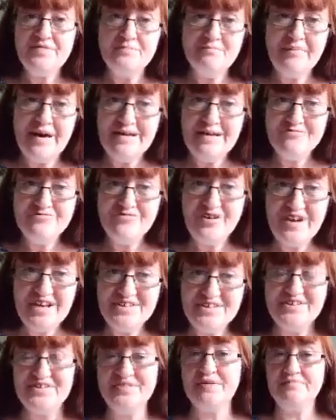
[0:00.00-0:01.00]
the main
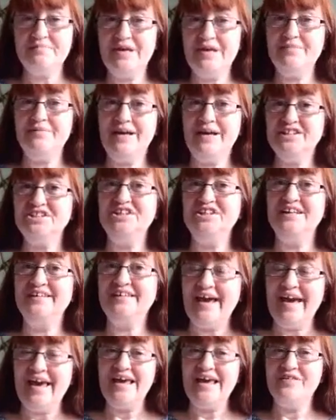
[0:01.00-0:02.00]
reason that people actually
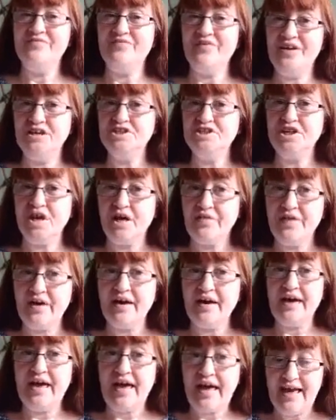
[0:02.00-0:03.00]
gave each
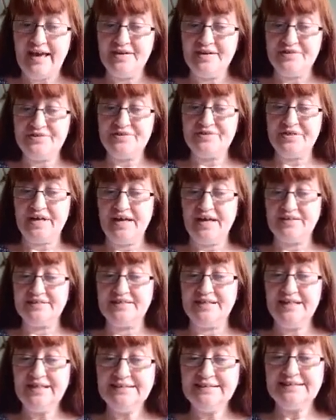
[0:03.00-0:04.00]
other eggs
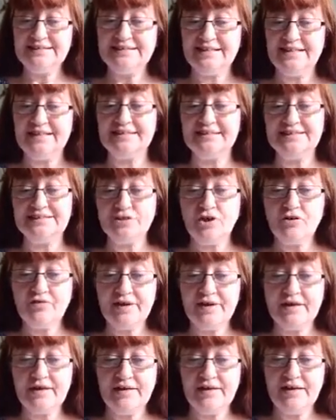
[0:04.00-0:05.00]
at Easter
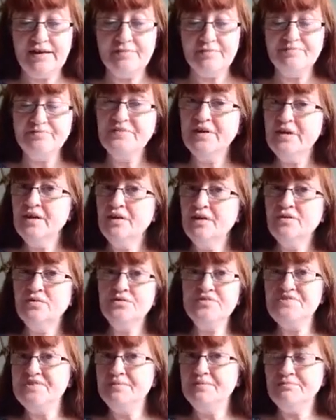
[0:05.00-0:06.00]
historically
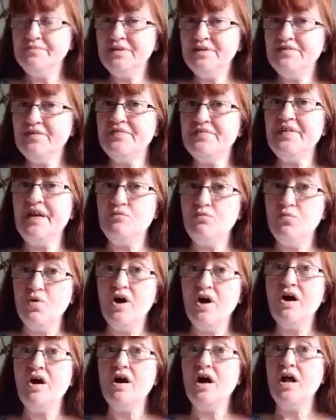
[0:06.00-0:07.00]
was simply that there
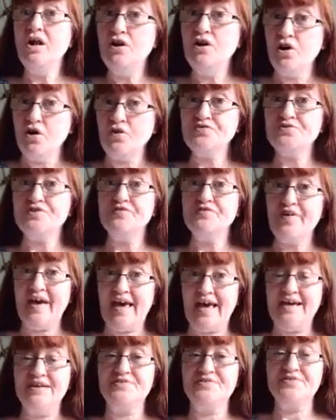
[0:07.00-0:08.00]
were a lot of
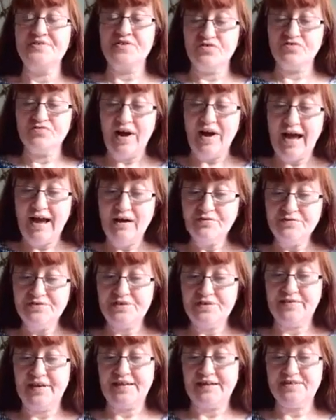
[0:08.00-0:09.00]
eggs
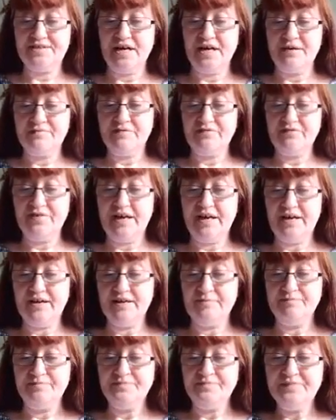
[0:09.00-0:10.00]
around at that time of
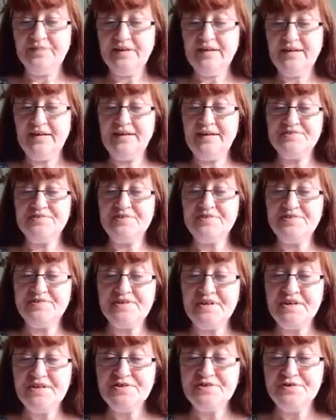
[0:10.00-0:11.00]
year. It's a
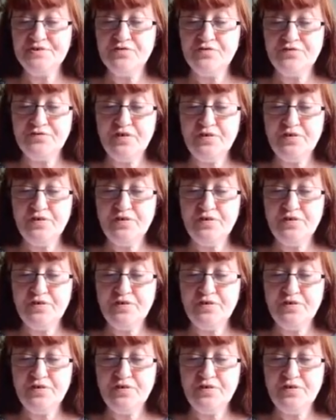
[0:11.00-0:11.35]
seasonal